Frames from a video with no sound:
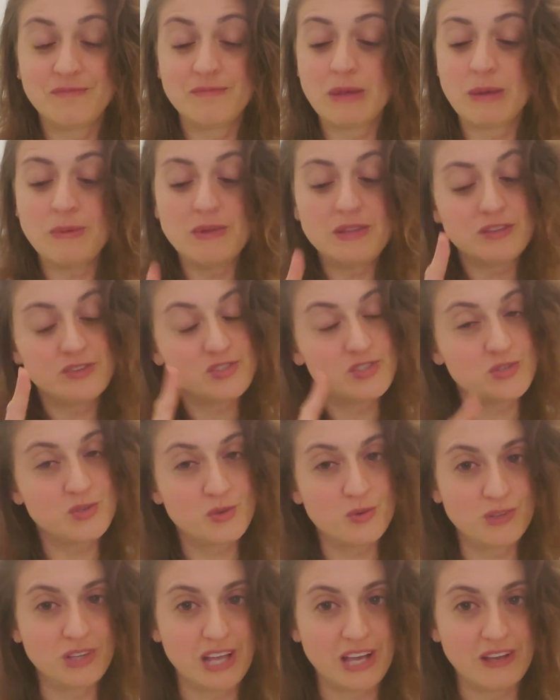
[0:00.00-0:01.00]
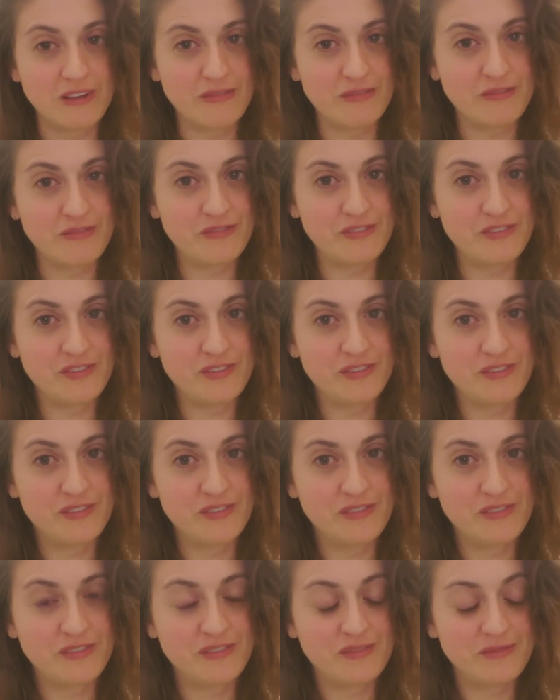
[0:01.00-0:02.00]
Maybe there's new life.
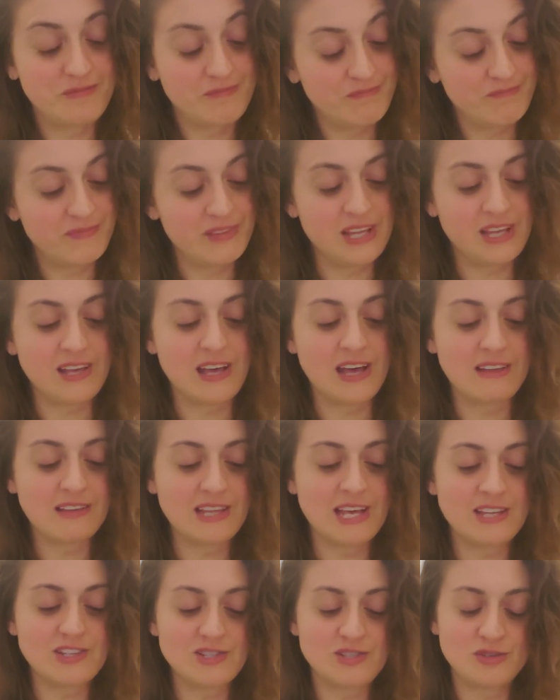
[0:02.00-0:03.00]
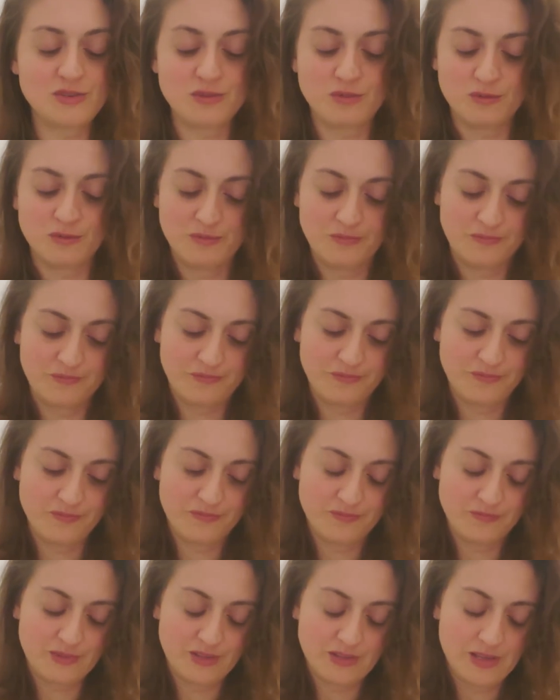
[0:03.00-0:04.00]
I got that too.
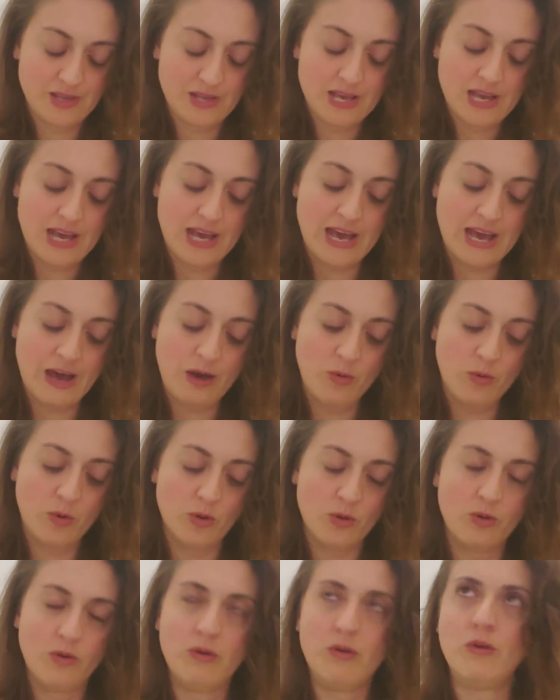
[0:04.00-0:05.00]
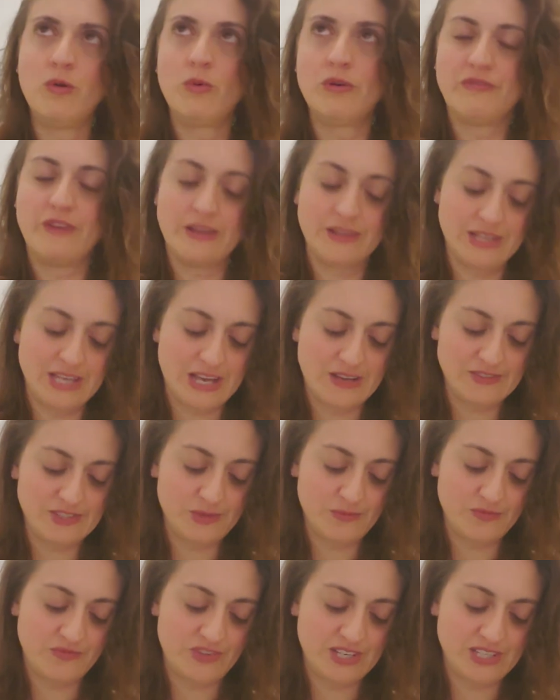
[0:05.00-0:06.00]
Owl. Oh, we finally have
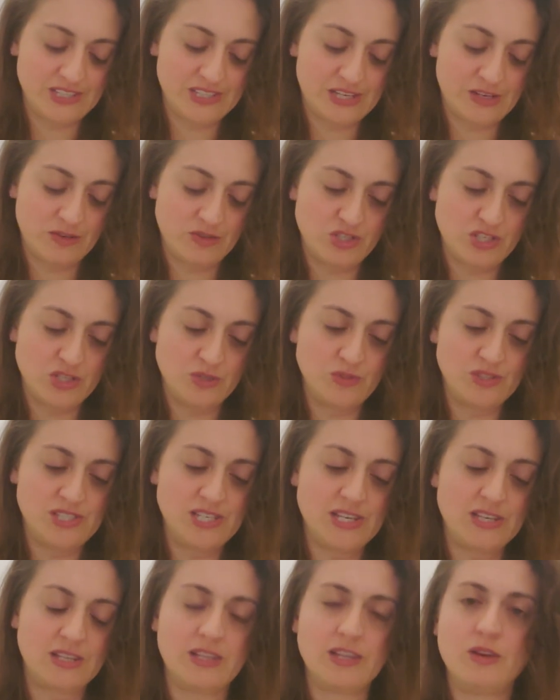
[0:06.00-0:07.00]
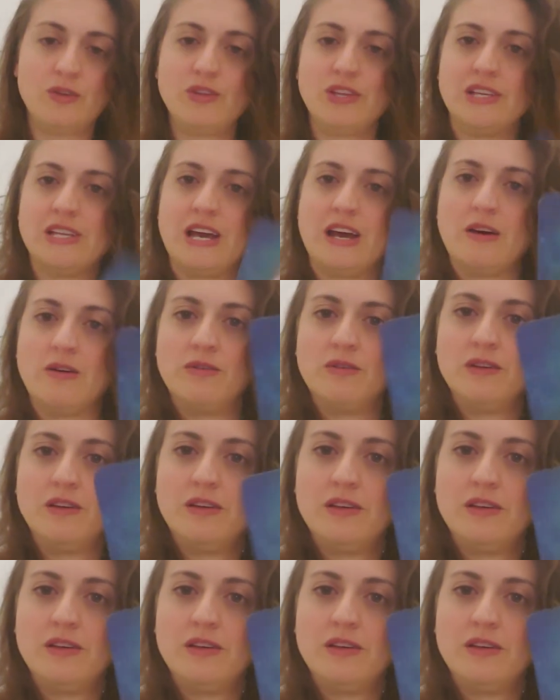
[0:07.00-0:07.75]
some fixed energy. You see clearly now.